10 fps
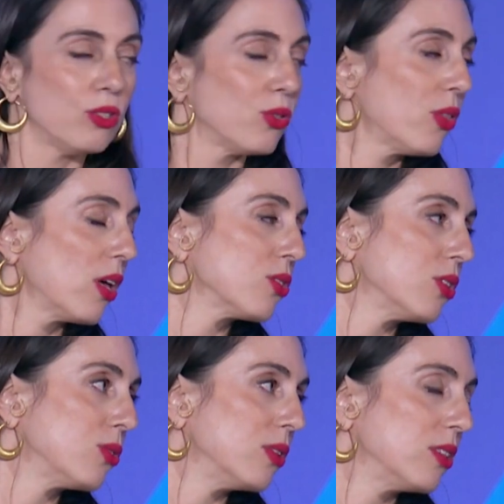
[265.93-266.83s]

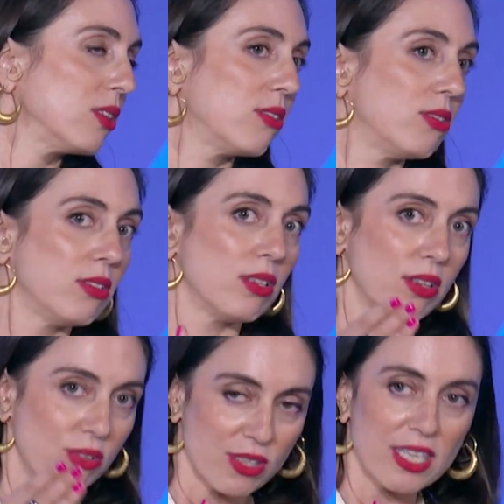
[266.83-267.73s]

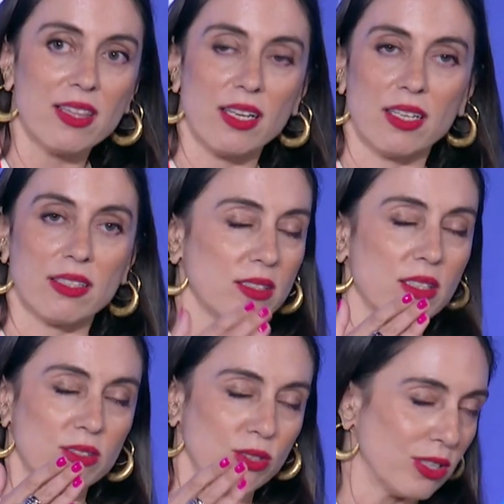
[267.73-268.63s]

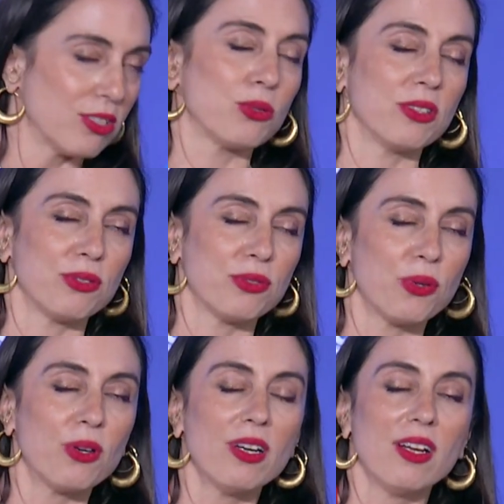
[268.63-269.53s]

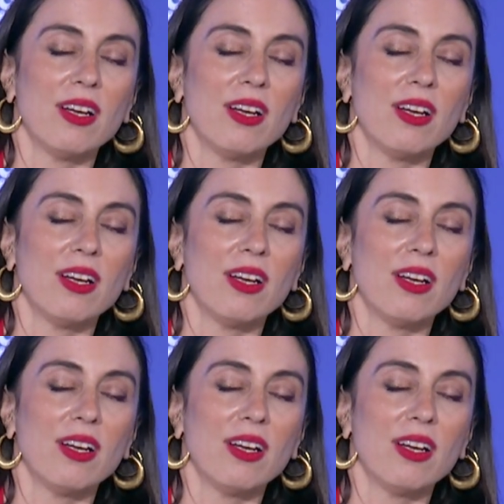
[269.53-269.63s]
2024,